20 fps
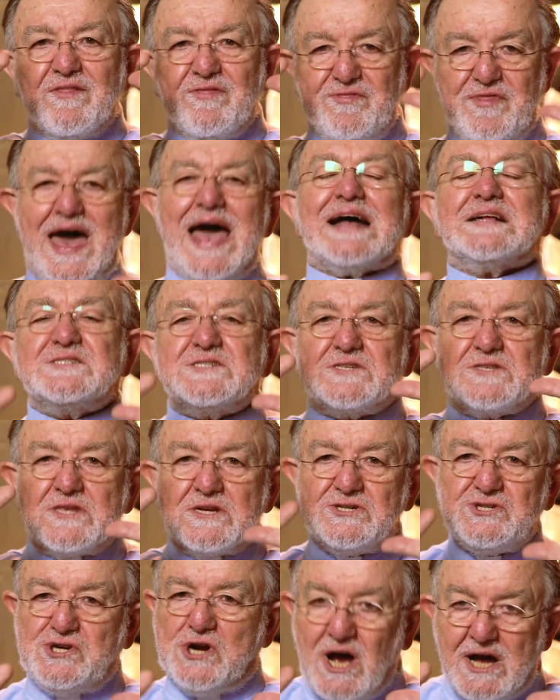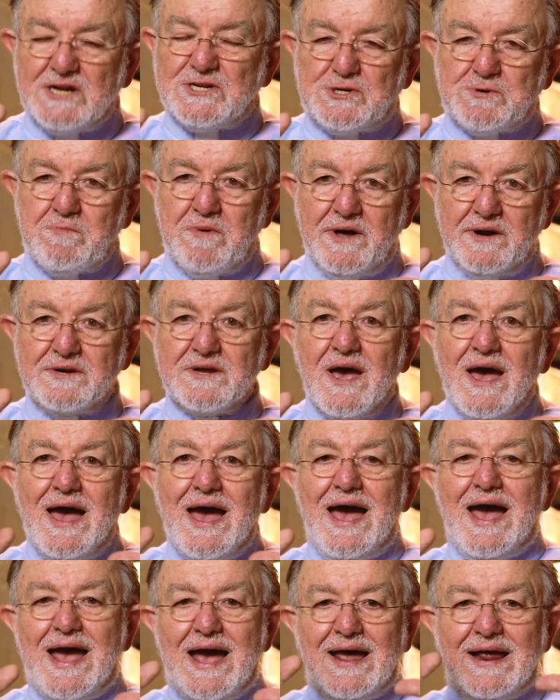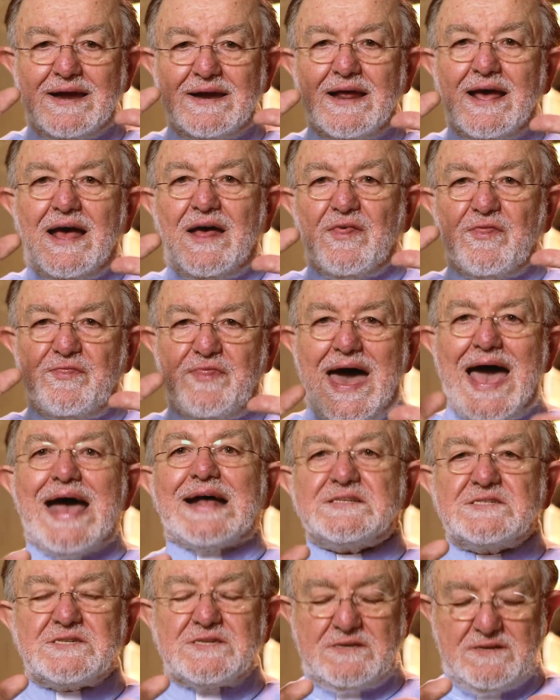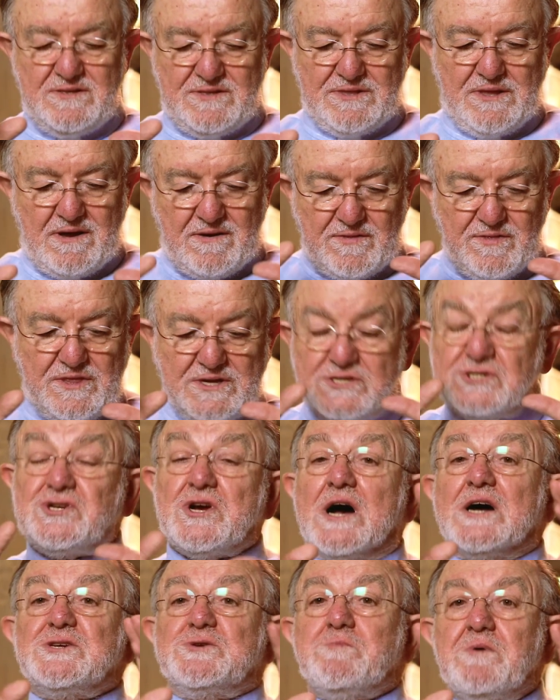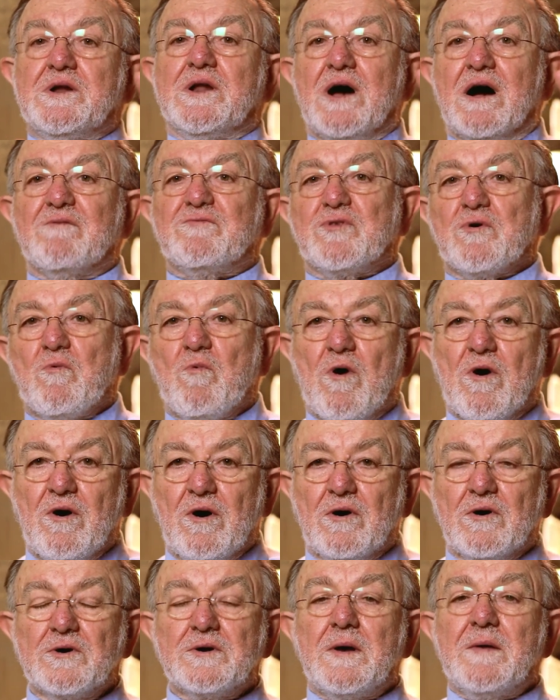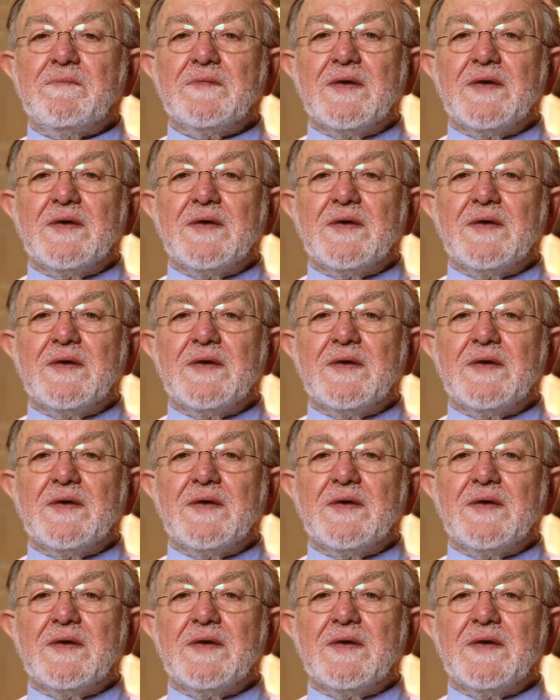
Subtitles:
That's the judgment. And that's the judgment of the world.